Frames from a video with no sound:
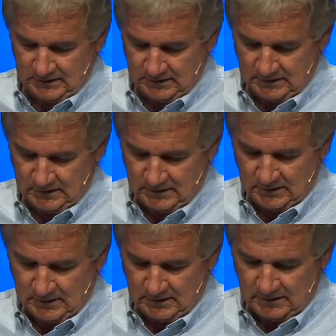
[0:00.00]

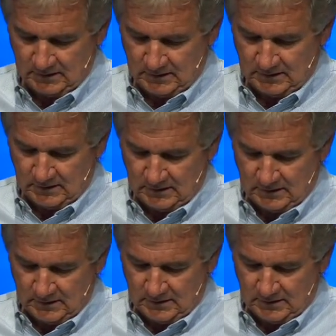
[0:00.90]
(no one is talking)